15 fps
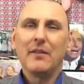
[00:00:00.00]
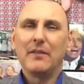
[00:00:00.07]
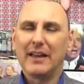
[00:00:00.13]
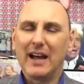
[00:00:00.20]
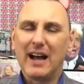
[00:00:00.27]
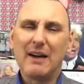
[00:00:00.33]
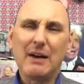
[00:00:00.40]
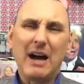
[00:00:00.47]

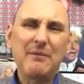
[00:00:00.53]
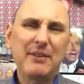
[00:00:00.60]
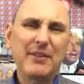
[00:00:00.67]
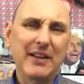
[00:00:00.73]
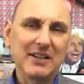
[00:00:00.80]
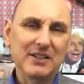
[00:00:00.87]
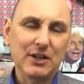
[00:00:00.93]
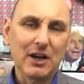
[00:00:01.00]
The uh, other
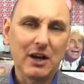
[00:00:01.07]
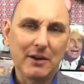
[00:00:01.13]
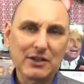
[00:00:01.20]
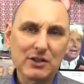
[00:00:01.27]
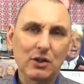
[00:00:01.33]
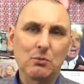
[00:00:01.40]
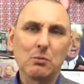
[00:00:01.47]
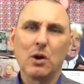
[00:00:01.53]
things, you know,
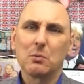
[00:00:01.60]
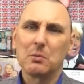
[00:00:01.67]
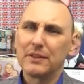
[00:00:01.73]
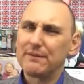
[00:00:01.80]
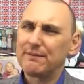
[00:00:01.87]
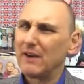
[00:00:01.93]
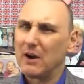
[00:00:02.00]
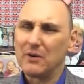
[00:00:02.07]
it's got to work with
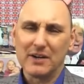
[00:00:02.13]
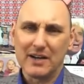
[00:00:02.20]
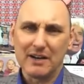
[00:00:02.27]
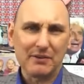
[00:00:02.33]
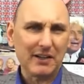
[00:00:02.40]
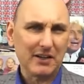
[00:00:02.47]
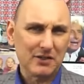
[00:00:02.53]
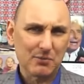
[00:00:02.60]
the phone and
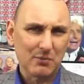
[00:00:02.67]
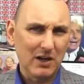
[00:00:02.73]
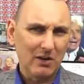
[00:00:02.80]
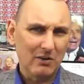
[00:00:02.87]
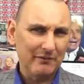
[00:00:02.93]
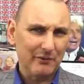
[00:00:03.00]
everything as well,